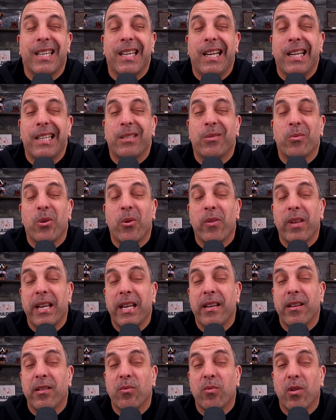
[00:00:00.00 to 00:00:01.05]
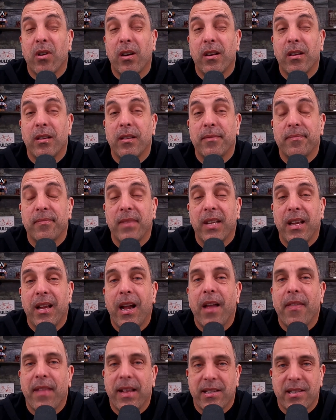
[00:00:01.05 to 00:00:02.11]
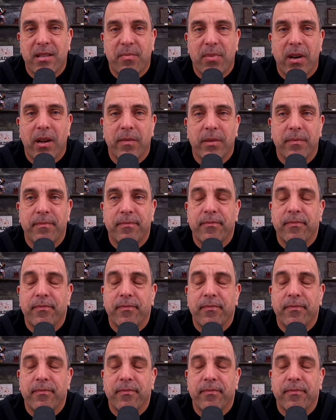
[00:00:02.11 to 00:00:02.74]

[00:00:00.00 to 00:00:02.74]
I don't know that he did the work. And that's the problem.